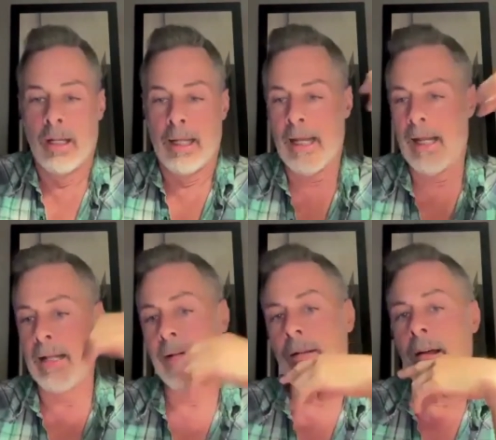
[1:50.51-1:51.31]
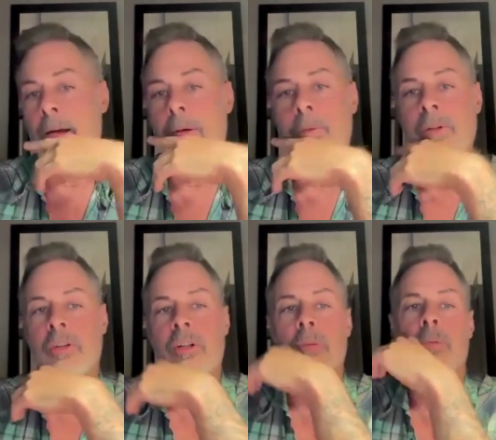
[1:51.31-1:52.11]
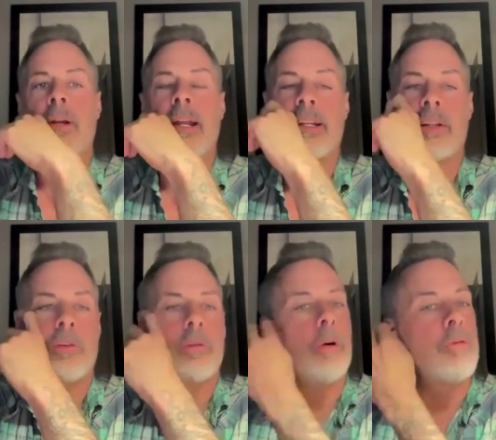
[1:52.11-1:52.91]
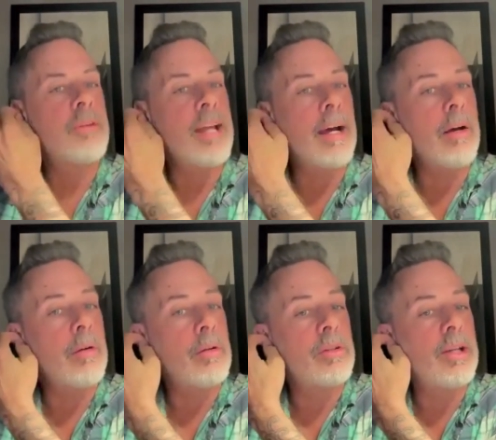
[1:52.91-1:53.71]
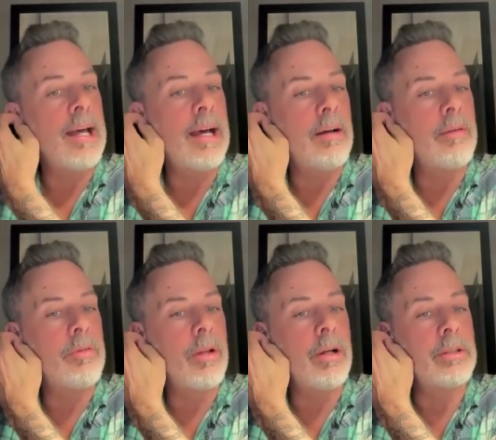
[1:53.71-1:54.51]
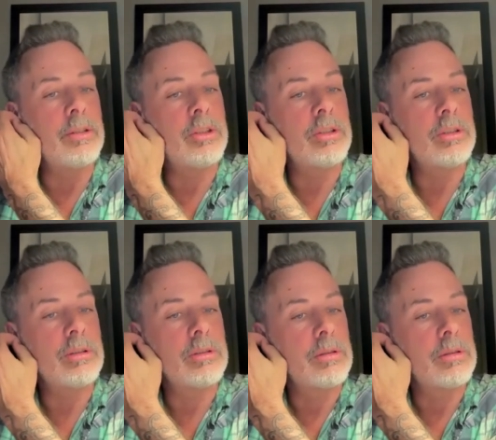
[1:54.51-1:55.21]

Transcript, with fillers: And uh, we took a break and drove down to have lunch.